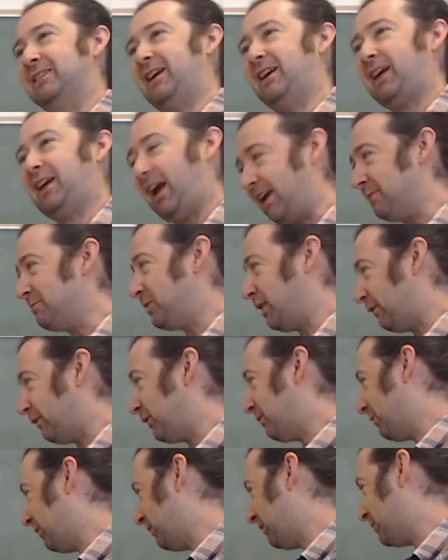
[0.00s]
like I am
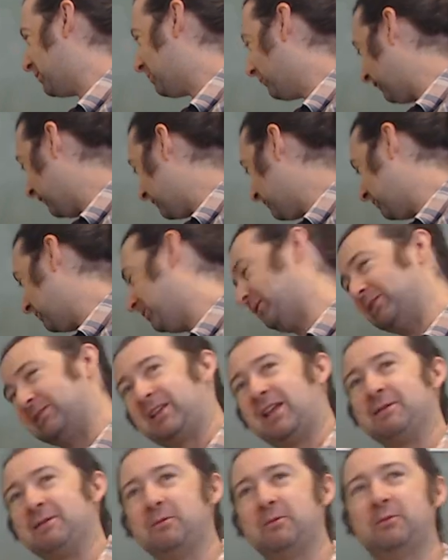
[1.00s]
definitely one of those professors that's
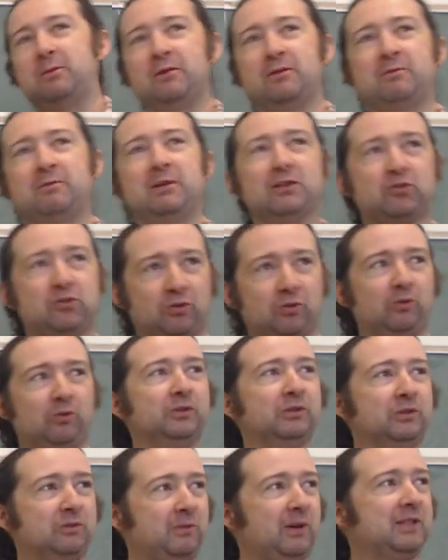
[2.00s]
capable of being
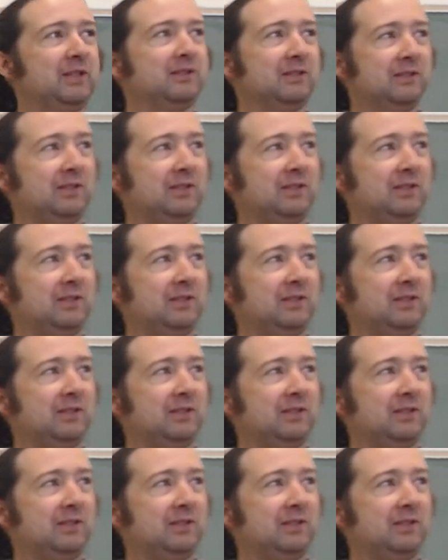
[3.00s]
trolled into wasting